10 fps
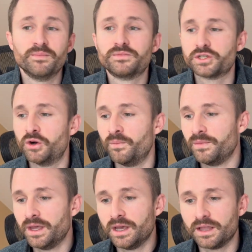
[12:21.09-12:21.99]
So
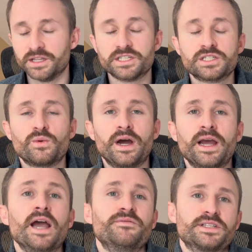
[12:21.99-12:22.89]
this is why
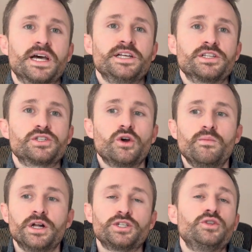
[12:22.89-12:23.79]
I emphasize it so
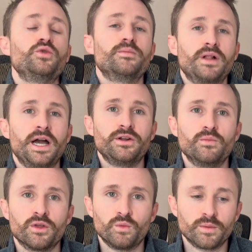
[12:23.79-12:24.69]
much to apply to
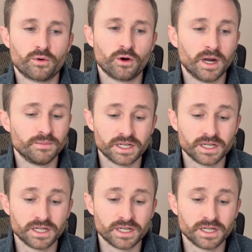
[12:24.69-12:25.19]
more than one program,